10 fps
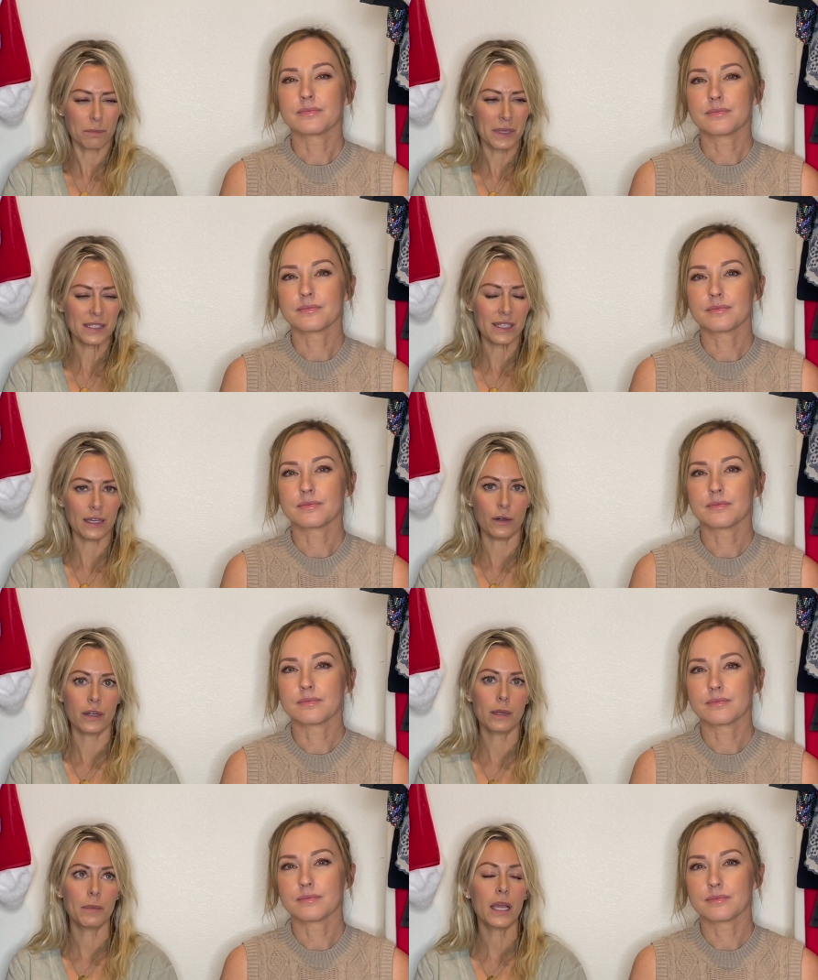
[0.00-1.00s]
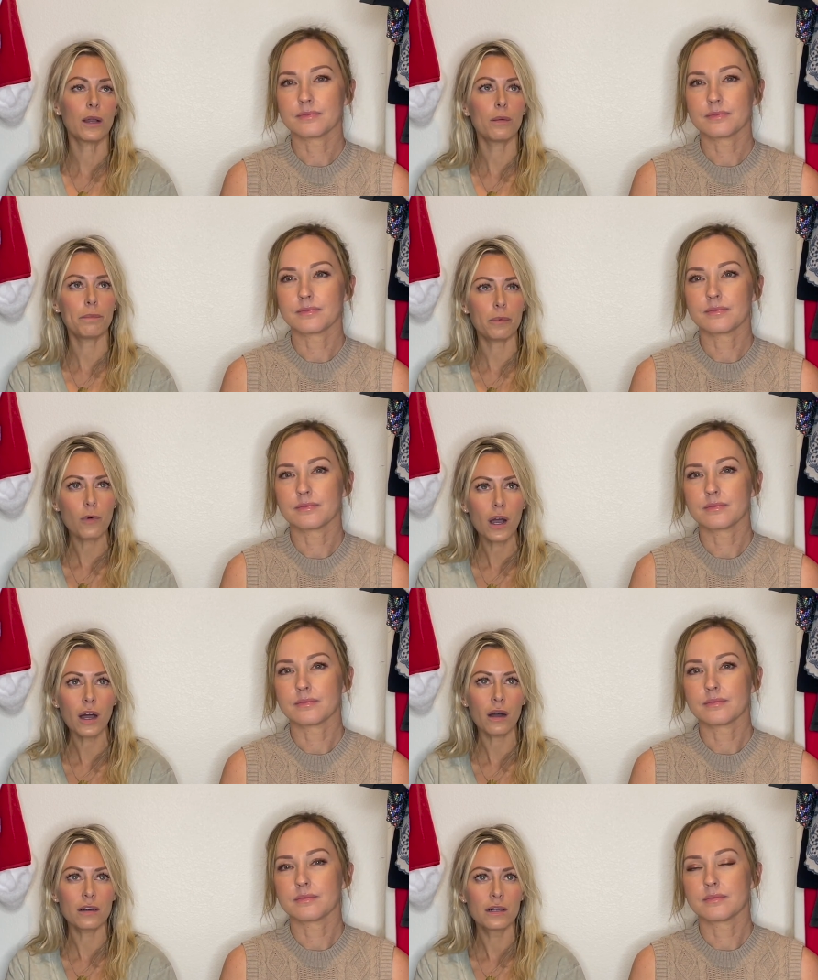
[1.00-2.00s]
Speaker 1: big deal? And I'm like,
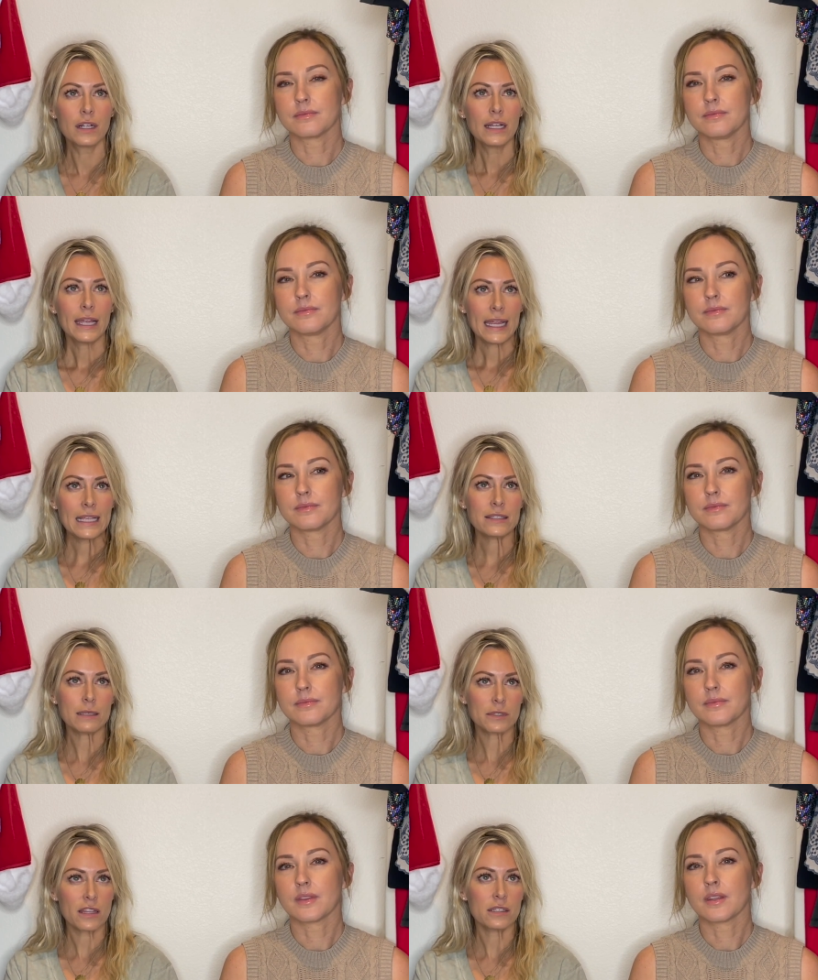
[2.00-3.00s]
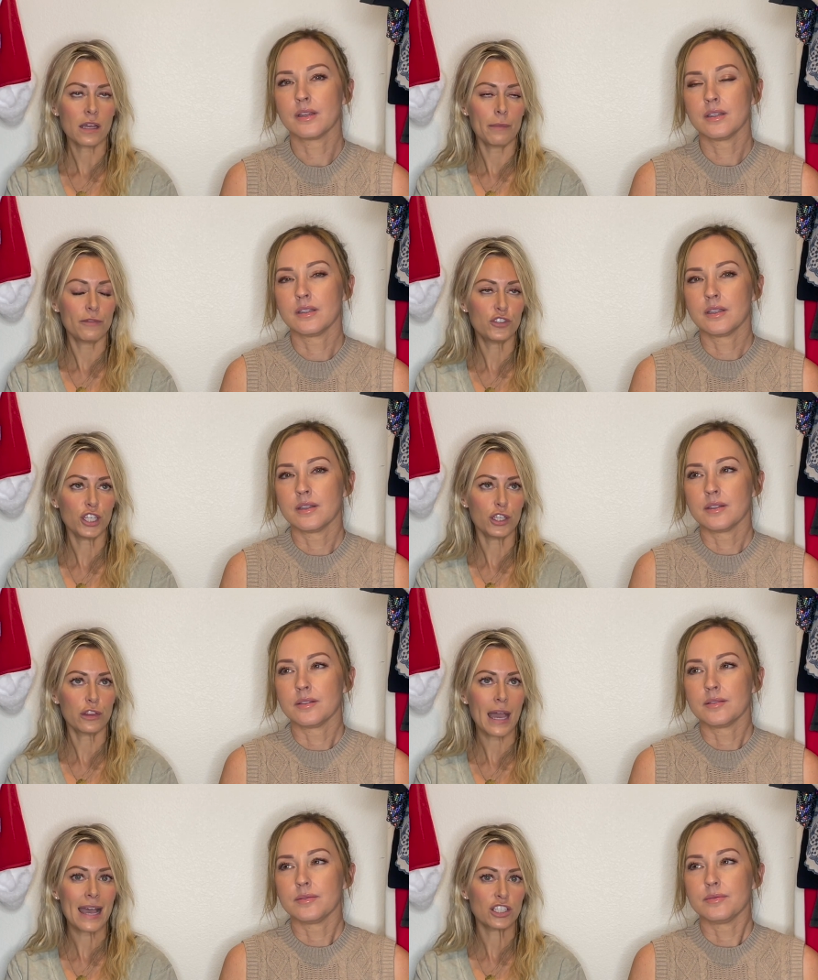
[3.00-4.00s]
well, he seems like the type of dude
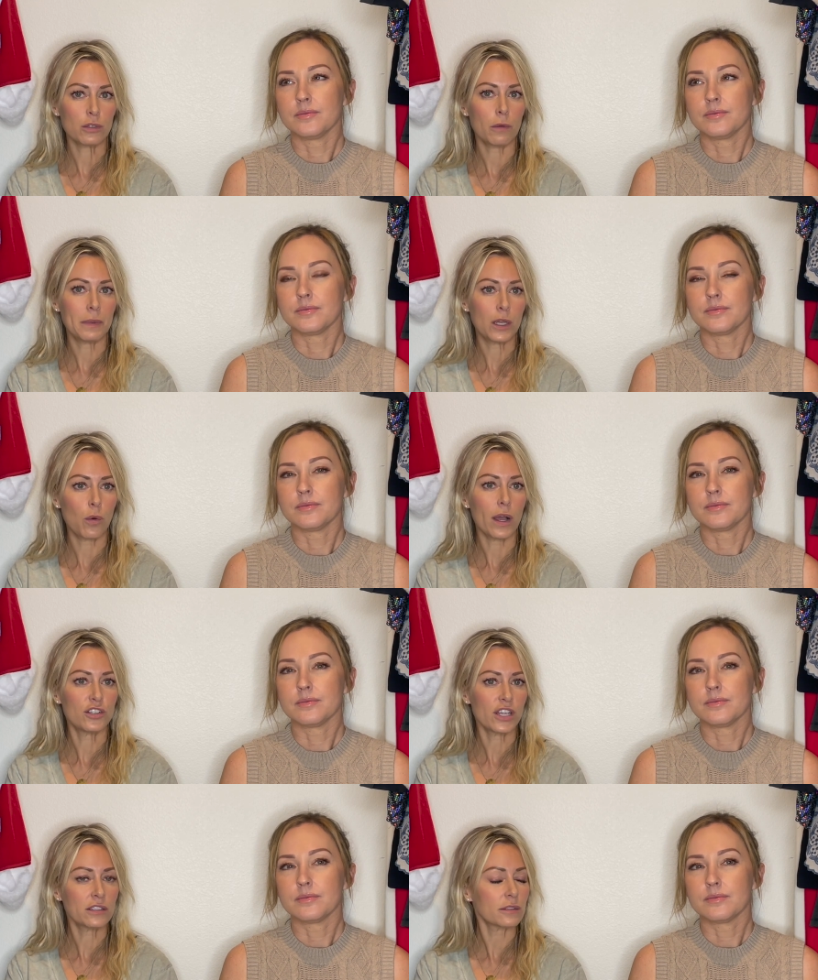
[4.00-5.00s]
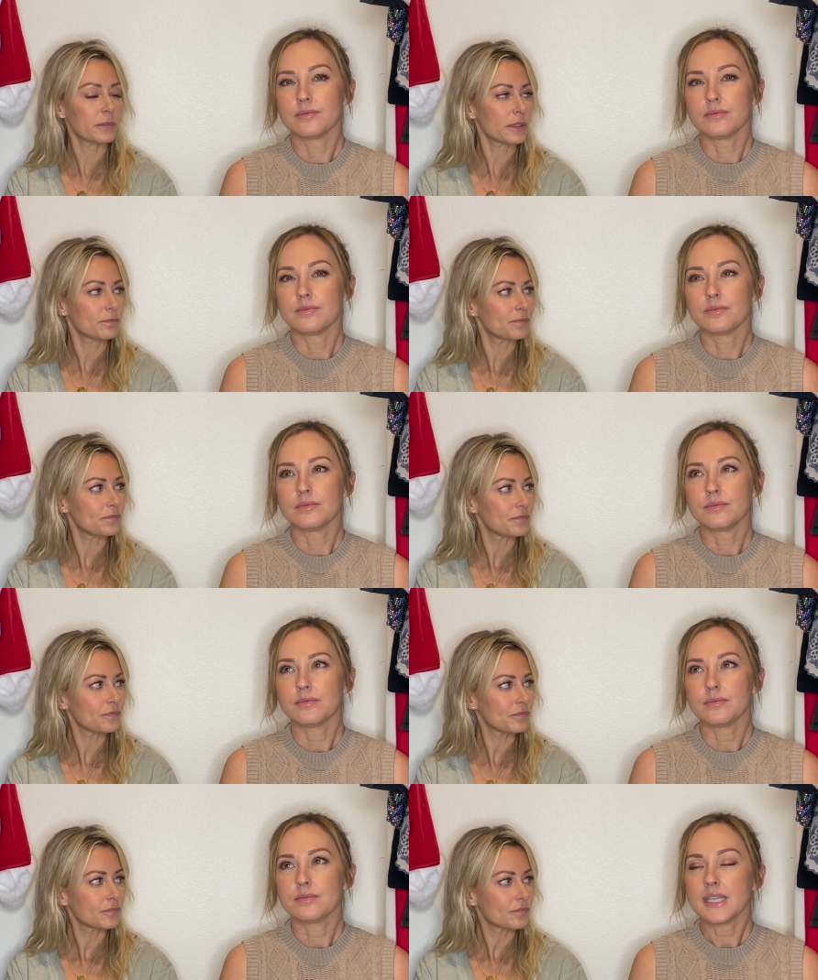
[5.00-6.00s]
that actually would be quite a gentleman.
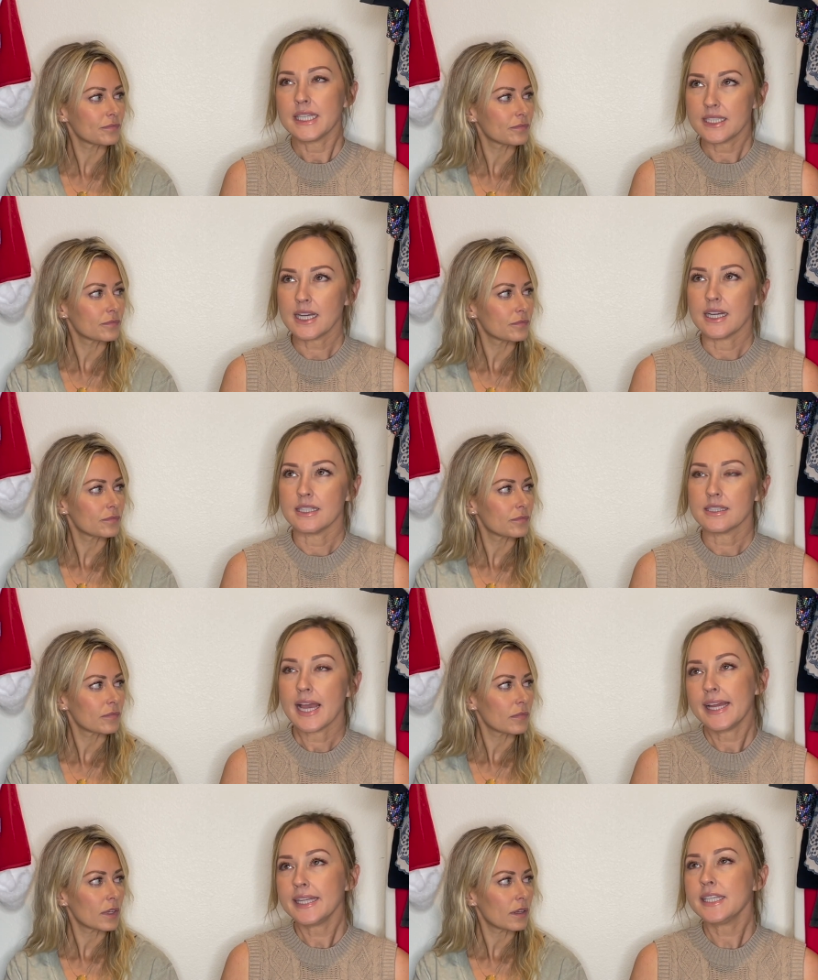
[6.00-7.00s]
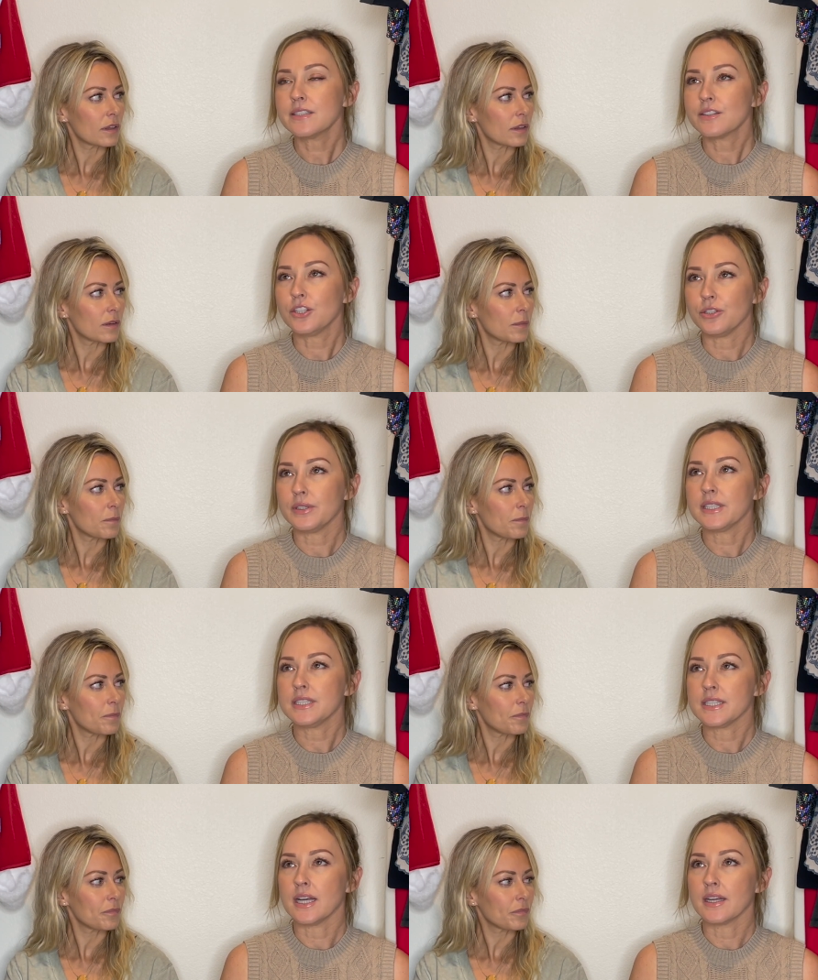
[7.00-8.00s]
Speaker 2: He does, and he's cute, and
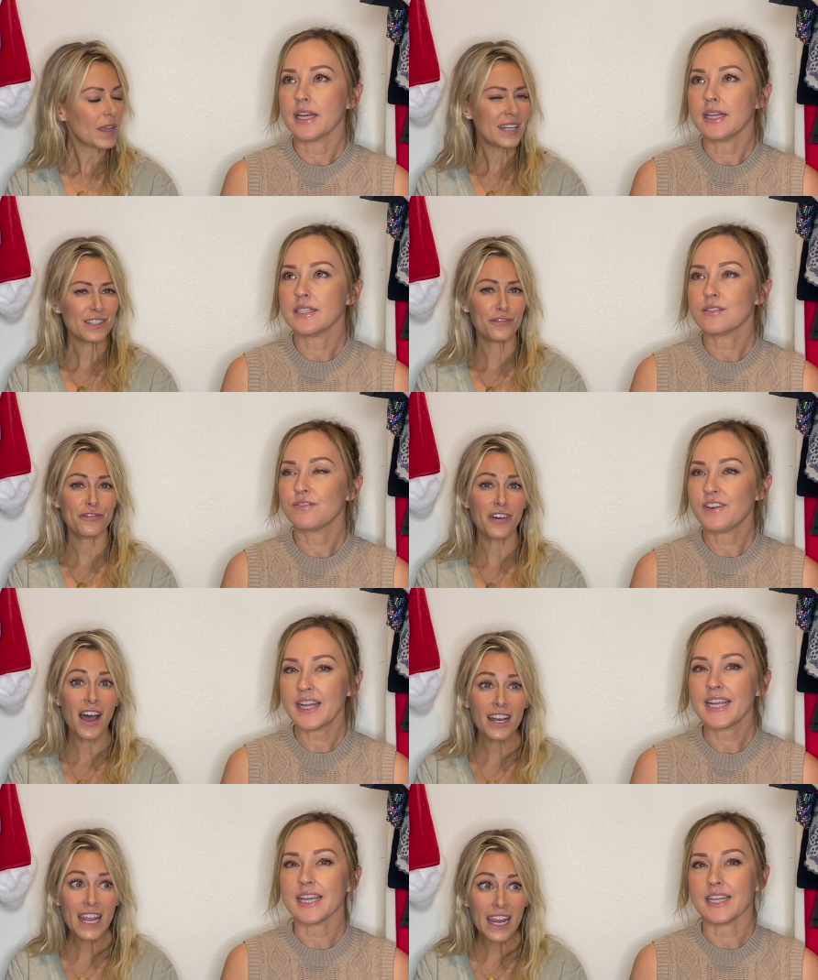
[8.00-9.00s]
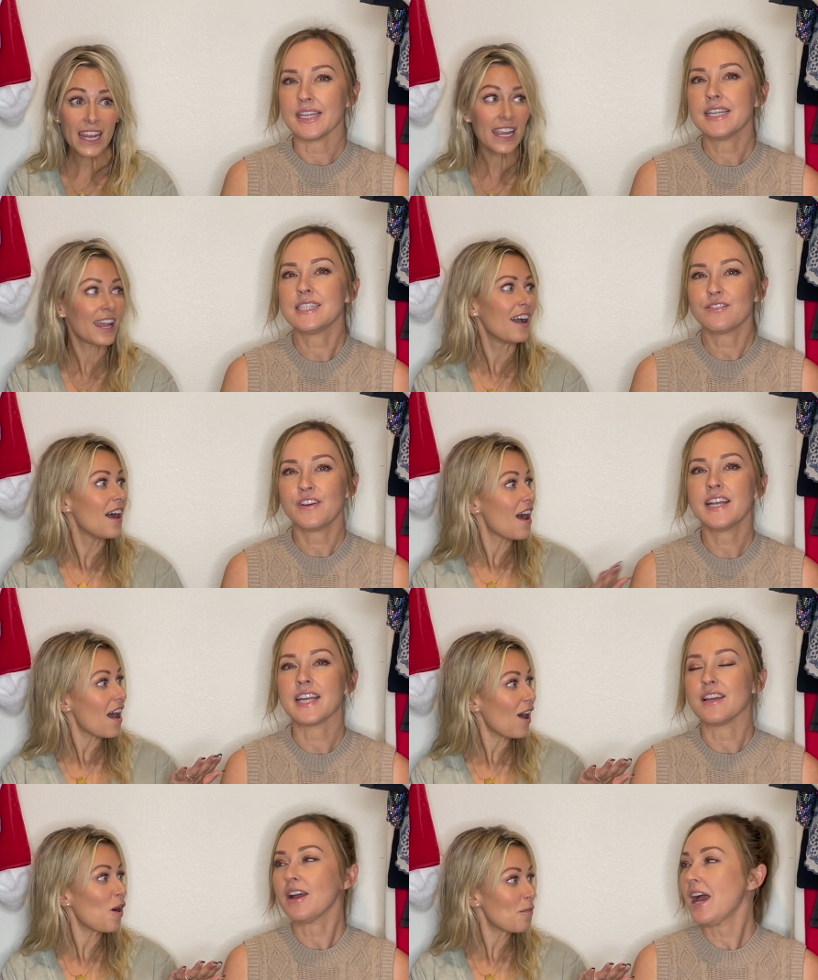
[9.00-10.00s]
he's young, and, and he's, he's funny. funny. He's
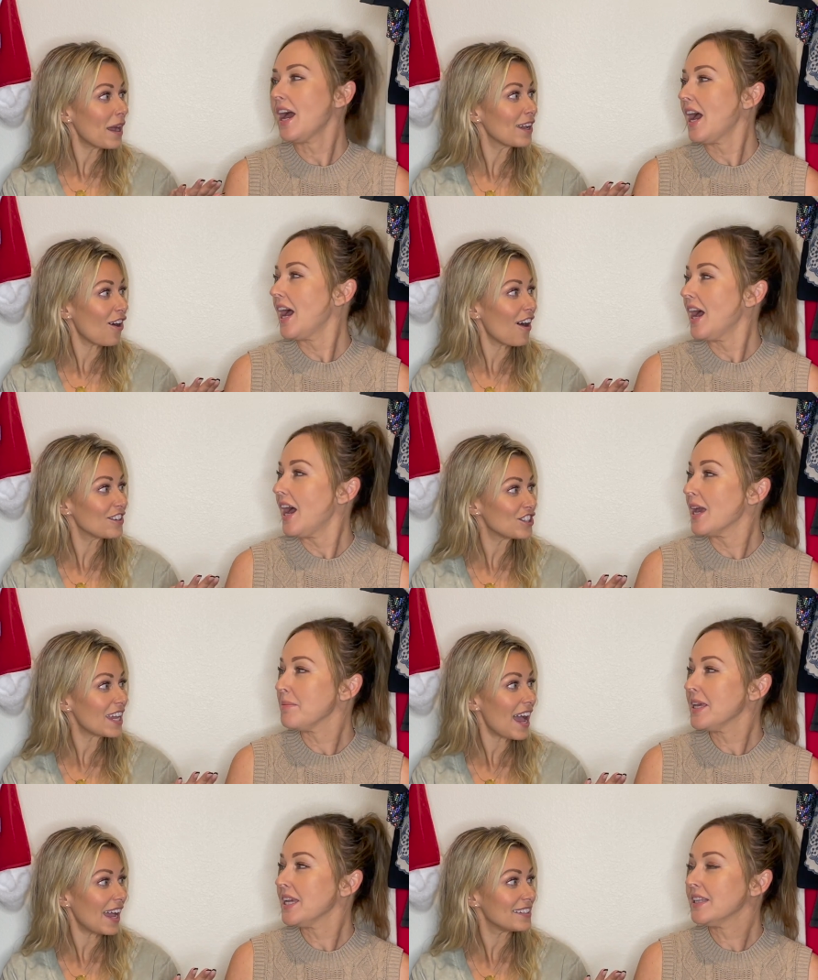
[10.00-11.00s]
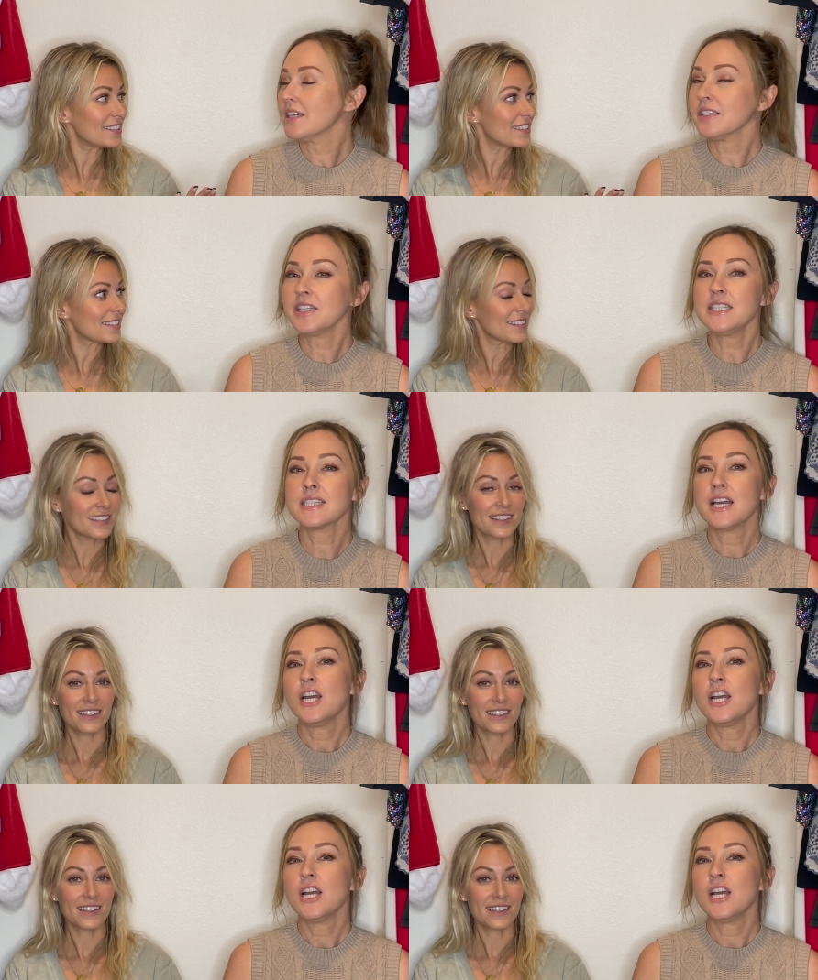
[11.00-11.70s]
funny. Oh my gosh! I yes. mean, there is.